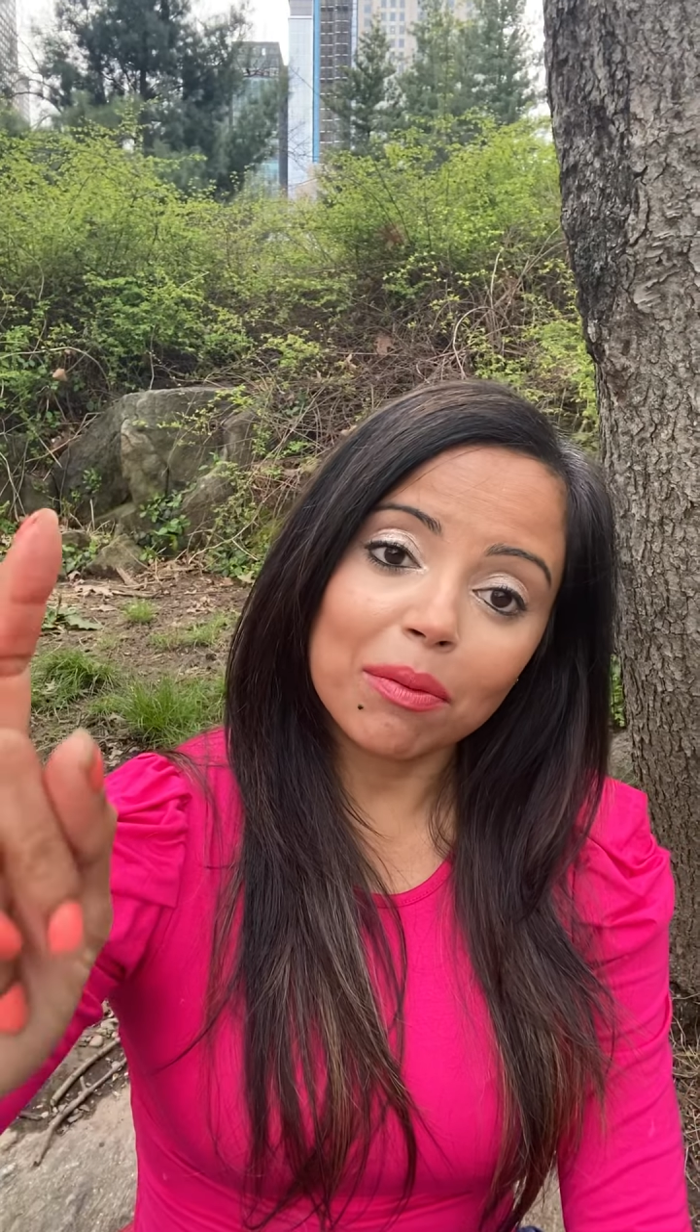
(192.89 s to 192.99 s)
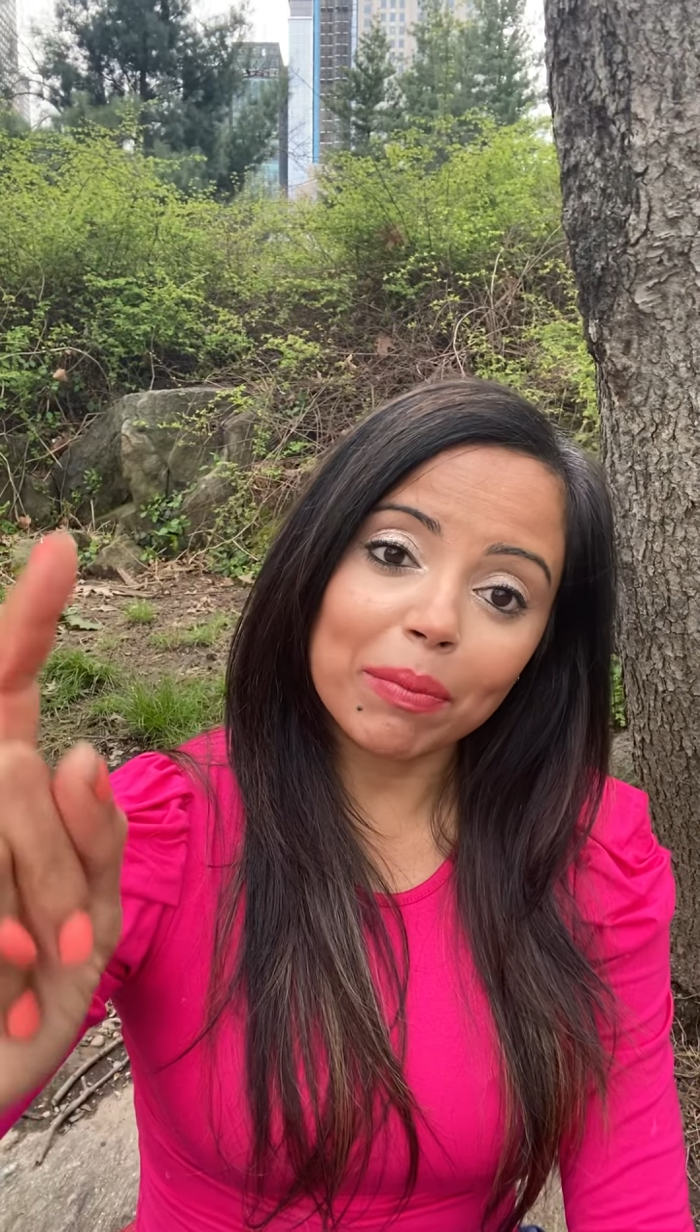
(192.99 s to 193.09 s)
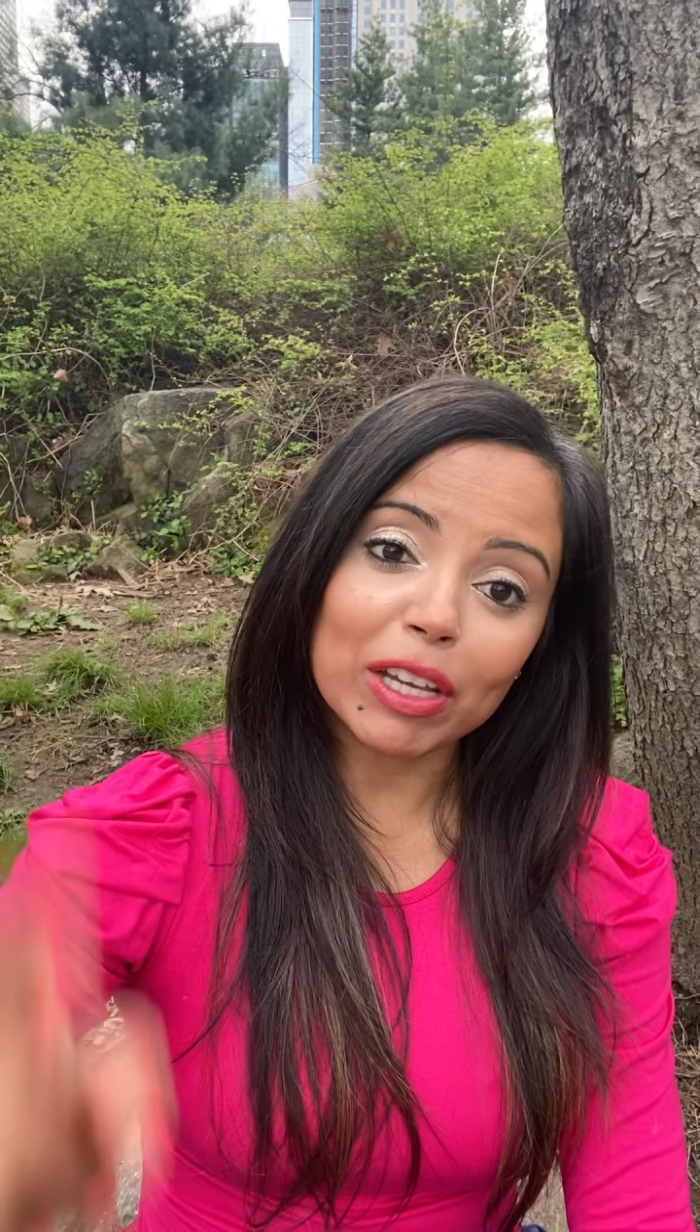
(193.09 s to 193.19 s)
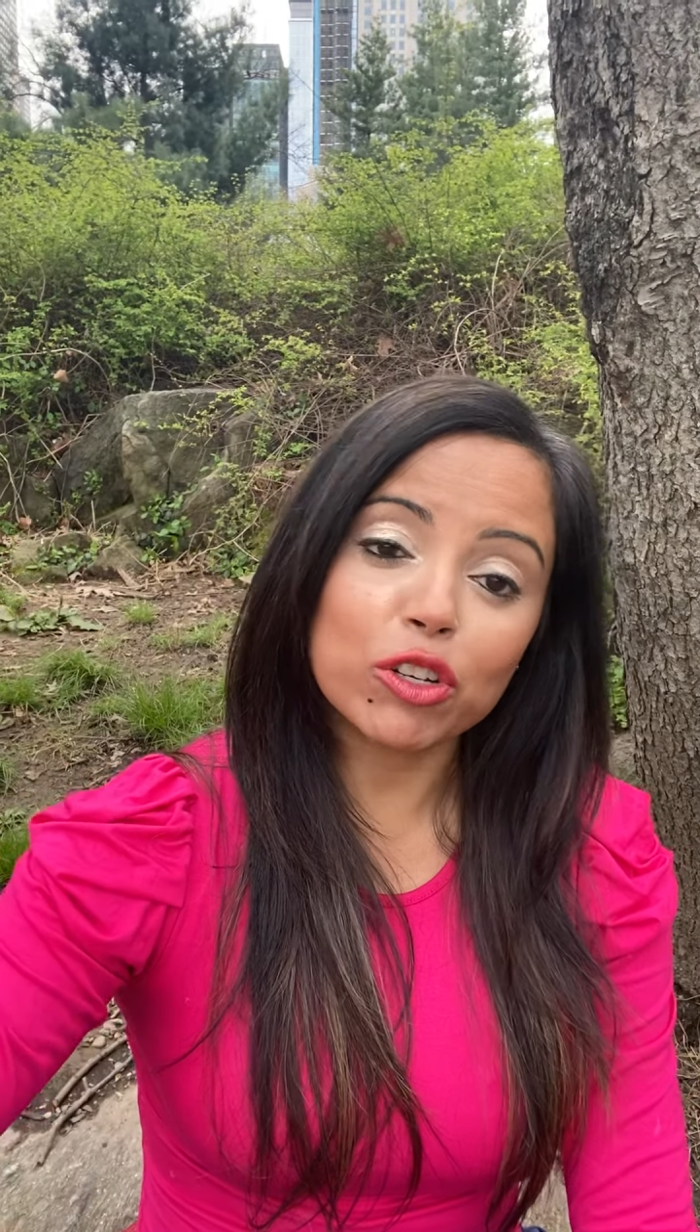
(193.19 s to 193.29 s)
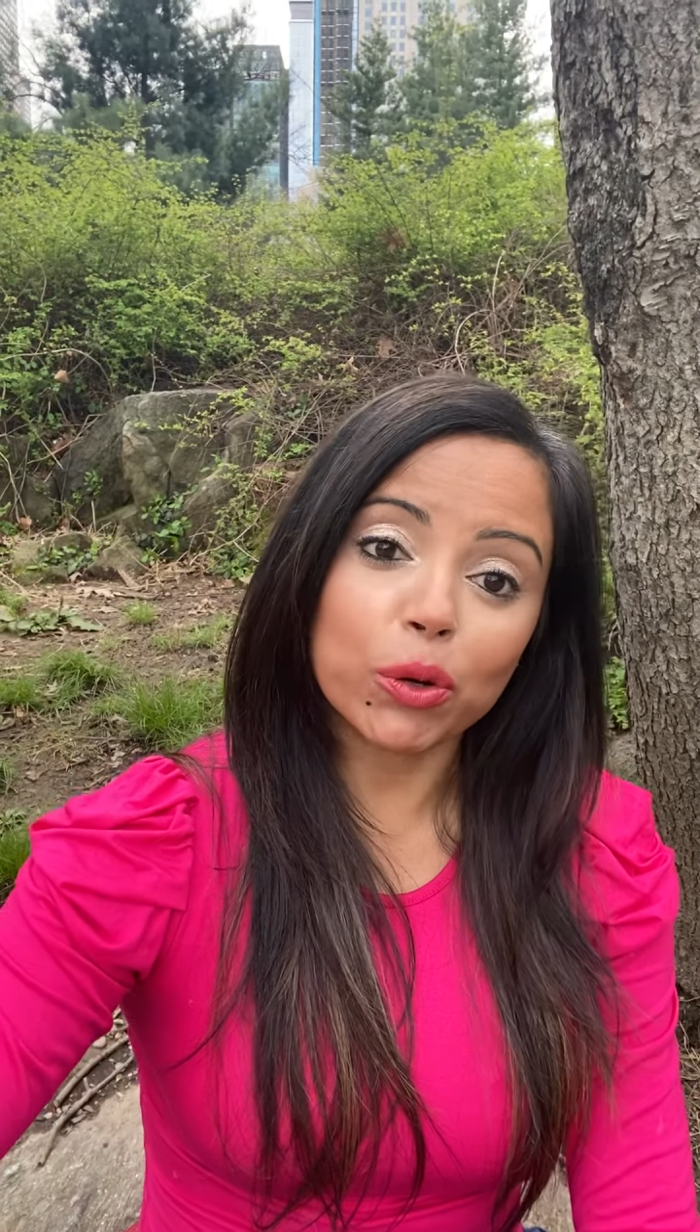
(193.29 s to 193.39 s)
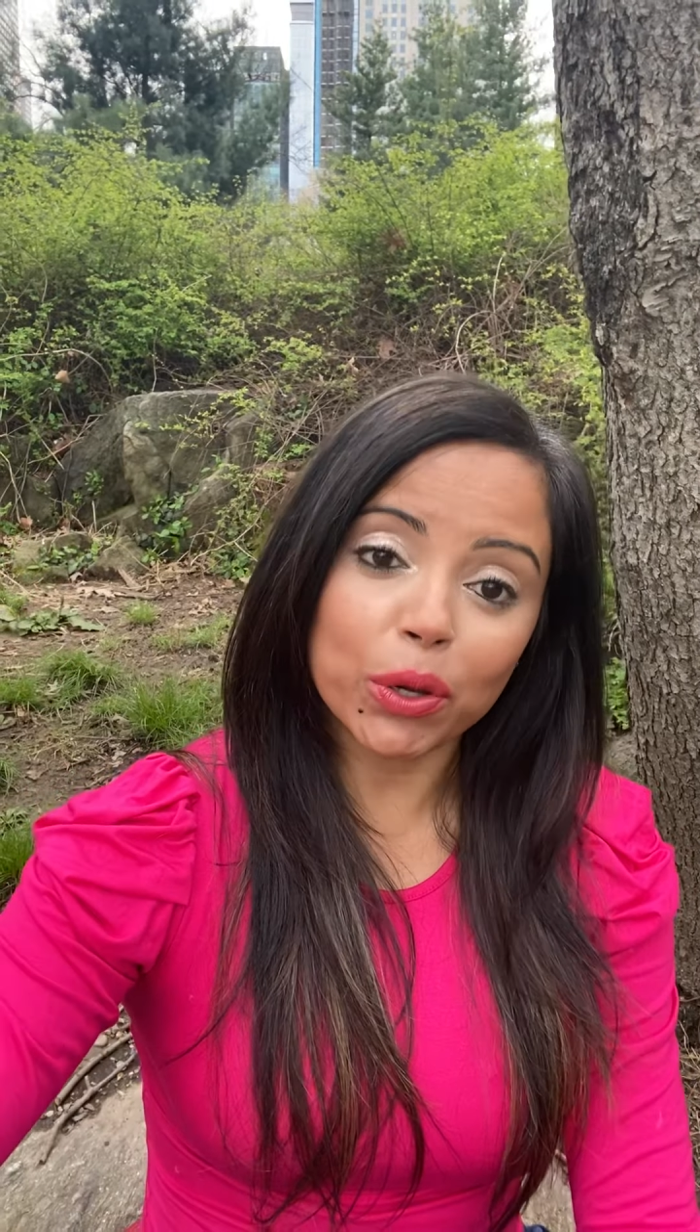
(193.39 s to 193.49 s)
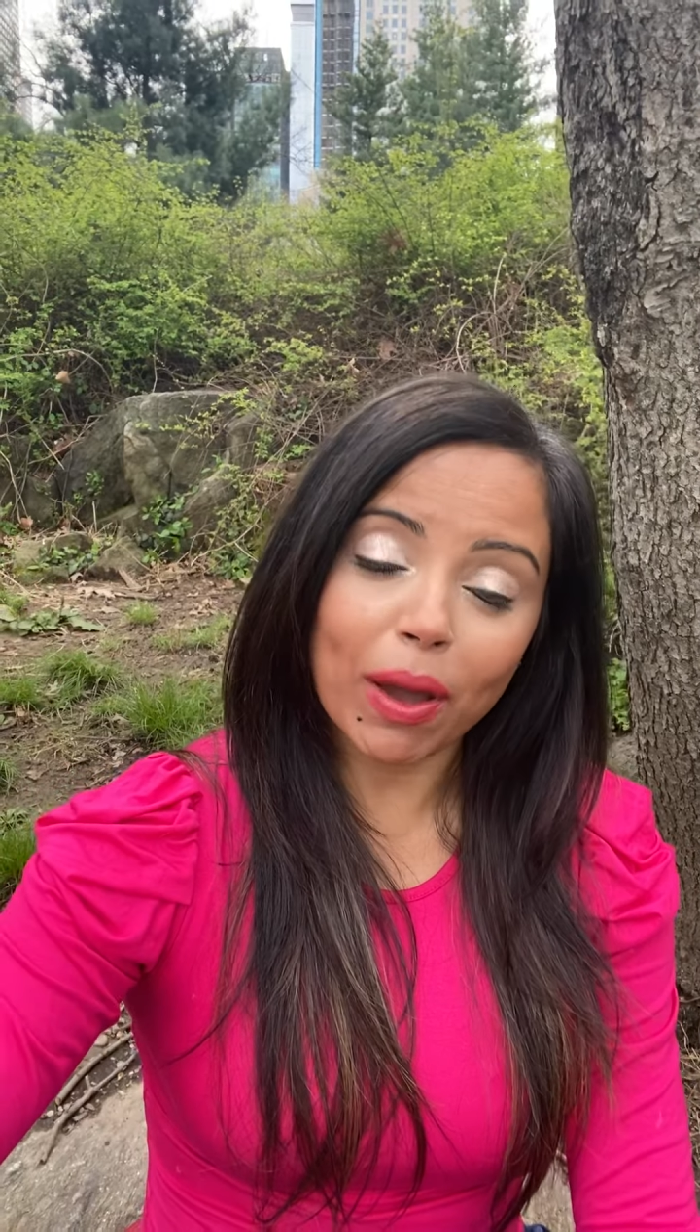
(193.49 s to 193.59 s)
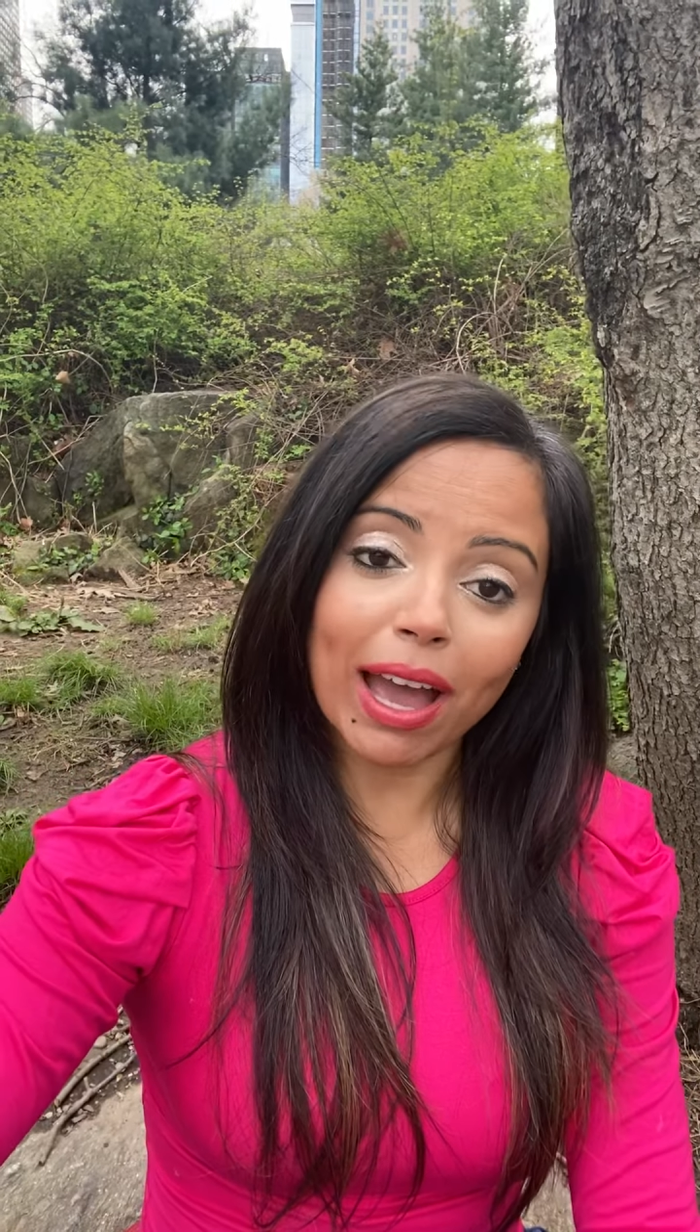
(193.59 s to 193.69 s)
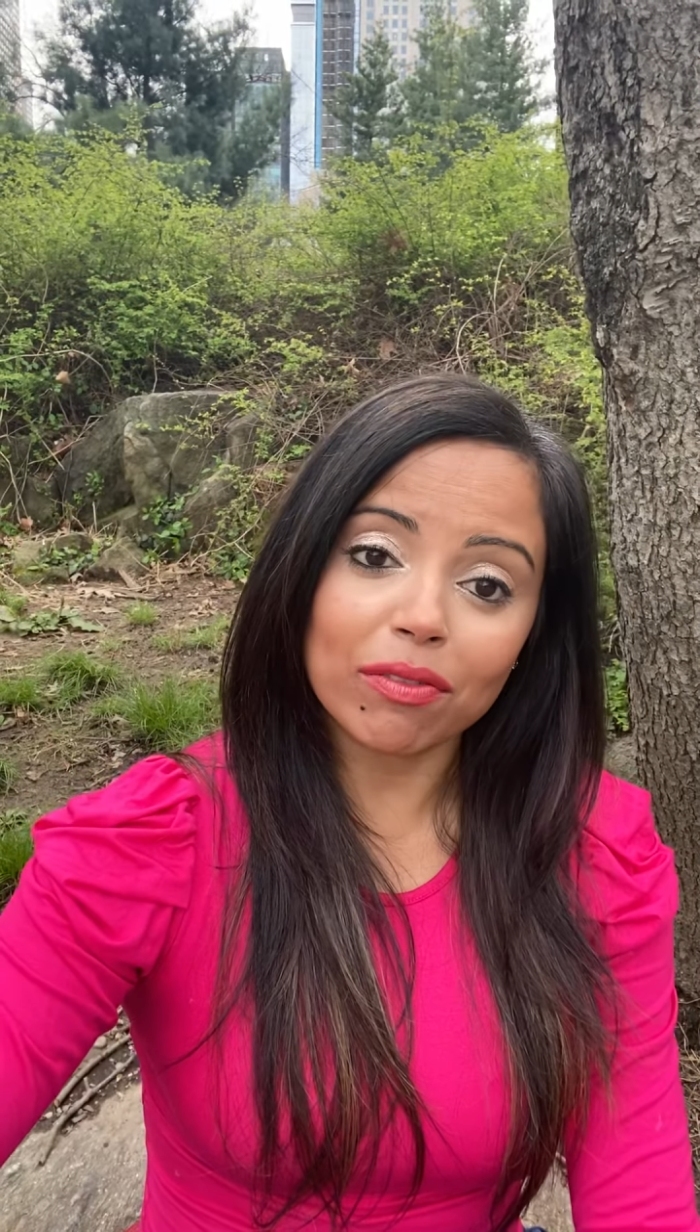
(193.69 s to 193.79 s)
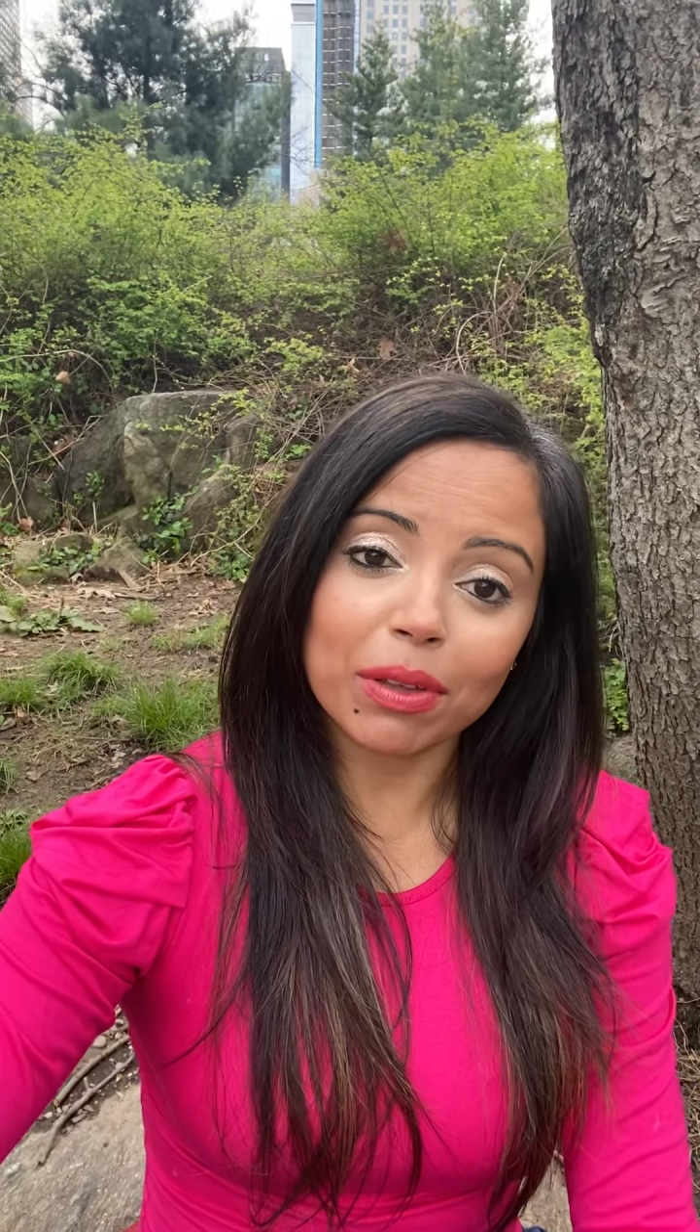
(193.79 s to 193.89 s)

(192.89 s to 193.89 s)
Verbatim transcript: make sure you have